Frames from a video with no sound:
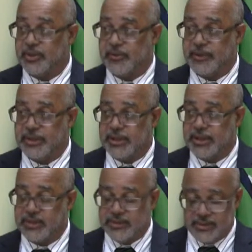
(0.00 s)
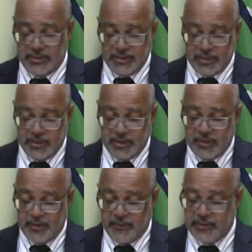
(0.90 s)
over the years.
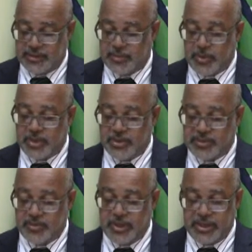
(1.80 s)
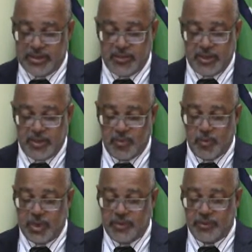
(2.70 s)
For its part, Spain has become
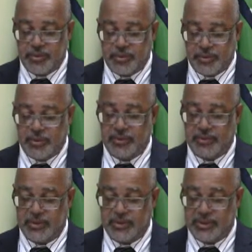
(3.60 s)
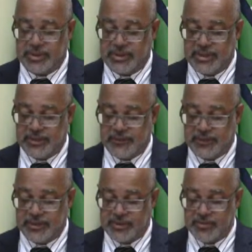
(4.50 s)
well known throughout the OECS
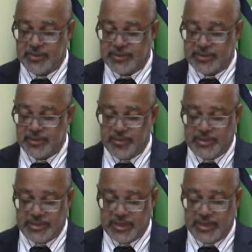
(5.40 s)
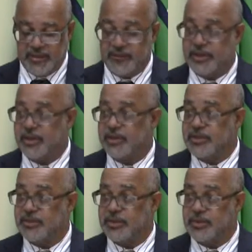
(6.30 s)
for its personable style of
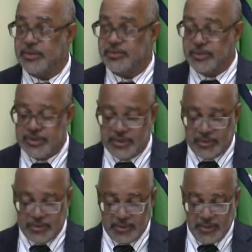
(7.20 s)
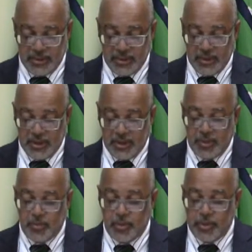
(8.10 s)
engagement with the region.
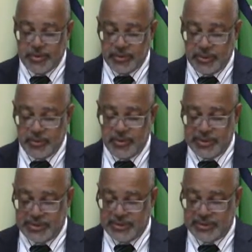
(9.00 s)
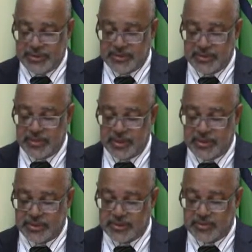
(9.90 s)
Both the OECS and
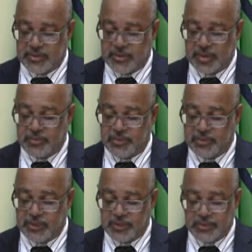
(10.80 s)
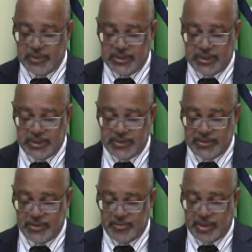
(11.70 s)
Spain subscribe to sound
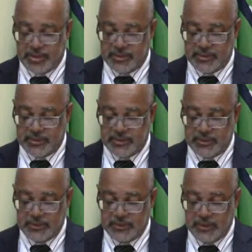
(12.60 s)
international practices